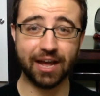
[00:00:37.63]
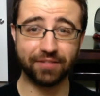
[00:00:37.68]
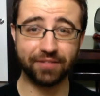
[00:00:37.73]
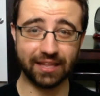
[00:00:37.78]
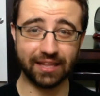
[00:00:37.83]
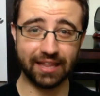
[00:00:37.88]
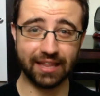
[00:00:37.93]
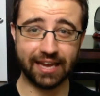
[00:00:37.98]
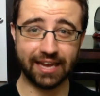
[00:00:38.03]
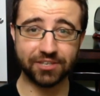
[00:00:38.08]
out
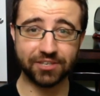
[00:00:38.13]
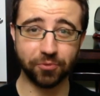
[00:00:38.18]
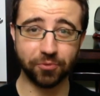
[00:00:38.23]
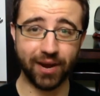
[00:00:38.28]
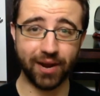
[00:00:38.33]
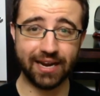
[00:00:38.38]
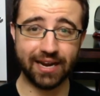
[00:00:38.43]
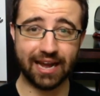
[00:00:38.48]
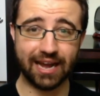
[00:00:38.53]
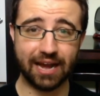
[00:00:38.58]
the links
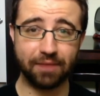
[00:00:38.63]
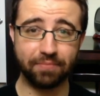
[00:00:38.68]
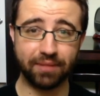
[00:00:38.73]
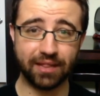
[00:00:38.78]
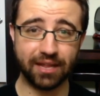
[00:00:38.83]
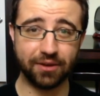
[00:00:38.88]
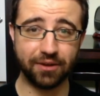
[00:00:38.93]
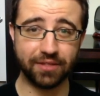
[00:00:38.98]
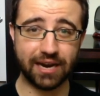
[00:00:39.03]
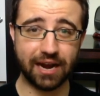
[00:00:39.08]
right down
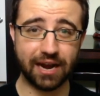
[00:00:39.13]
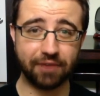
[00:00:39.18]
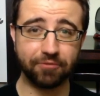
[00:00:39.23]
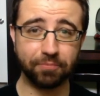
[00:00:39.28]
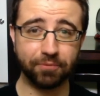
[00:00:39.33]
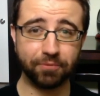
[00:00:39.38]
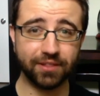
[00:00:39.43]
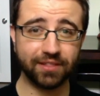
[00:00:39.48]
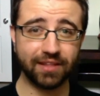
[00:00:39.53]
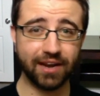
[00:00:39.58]
below that I
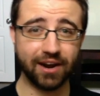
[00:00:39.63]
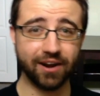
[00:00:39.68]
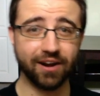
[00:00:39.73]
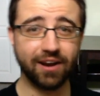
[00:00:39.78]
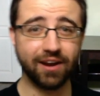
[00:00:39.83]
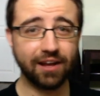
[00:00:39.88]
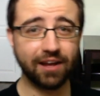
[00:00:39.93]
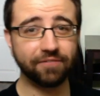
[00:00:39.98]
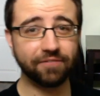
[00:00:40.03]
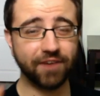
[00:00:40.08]
will put there.